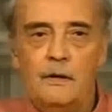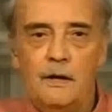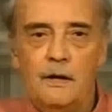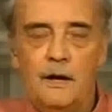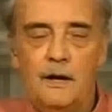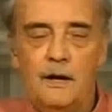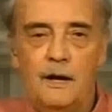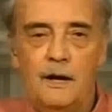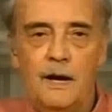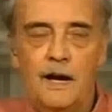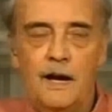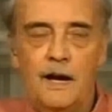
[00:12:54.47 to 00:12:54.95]

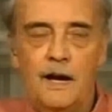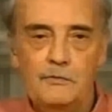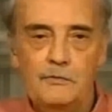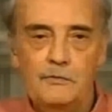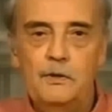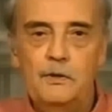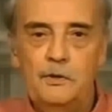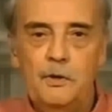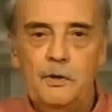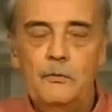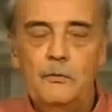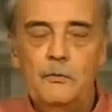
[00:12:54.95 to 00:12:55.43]
uh, as
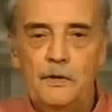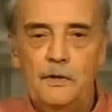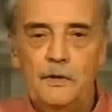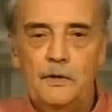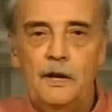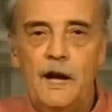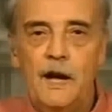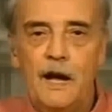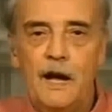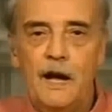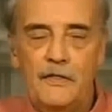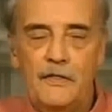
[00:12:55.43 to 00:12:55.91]
we do with a
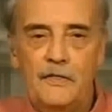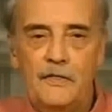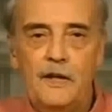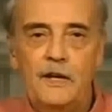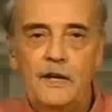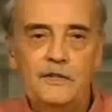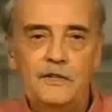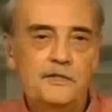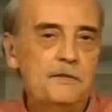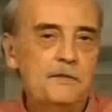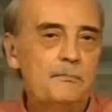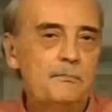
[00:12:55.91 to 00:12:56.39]
lot of
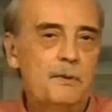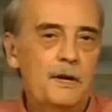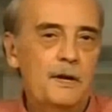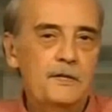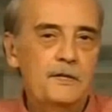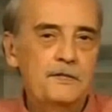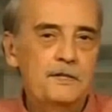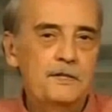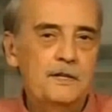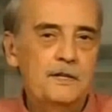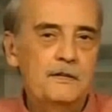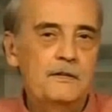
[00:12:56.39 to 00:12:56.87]
things the
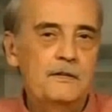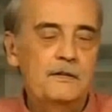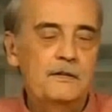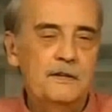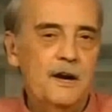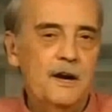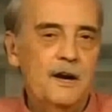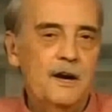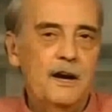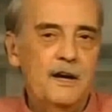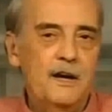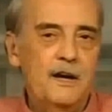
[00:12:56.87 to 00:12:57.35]
president
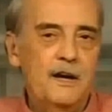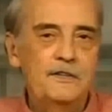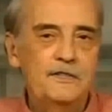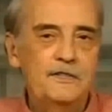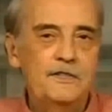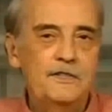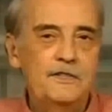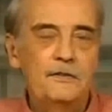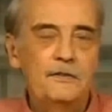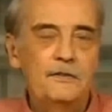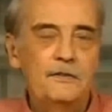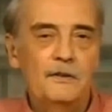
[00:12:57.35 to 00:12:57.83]

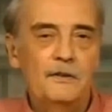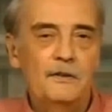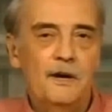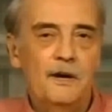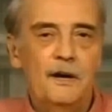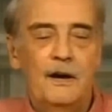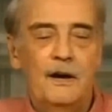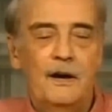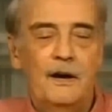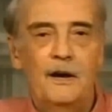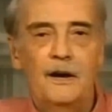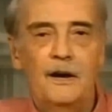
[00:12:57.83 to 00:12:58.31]
does,
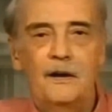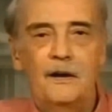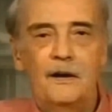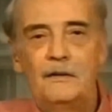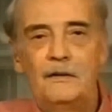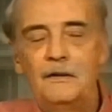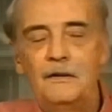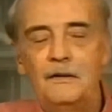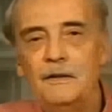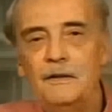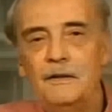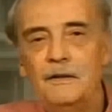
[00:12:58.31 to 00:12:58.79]

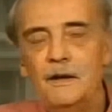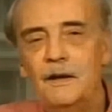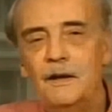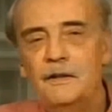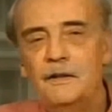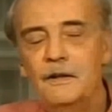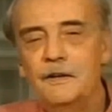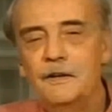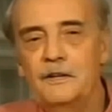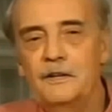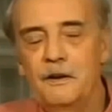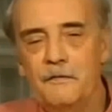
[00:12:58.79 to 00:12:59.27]
uh, the,
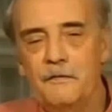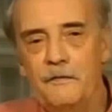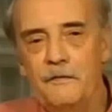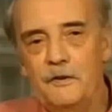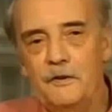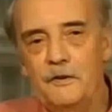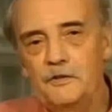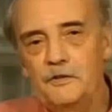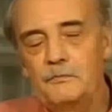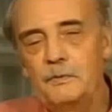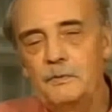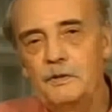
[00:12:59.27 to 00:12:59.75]
the
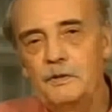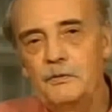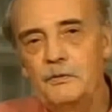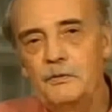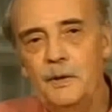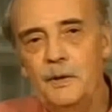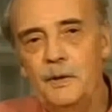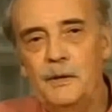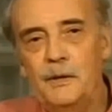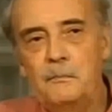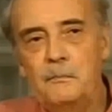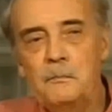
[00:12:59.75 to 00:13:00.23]
difference
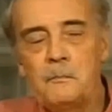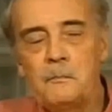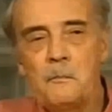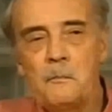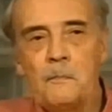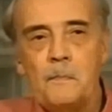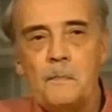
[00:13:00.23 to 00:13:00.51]
between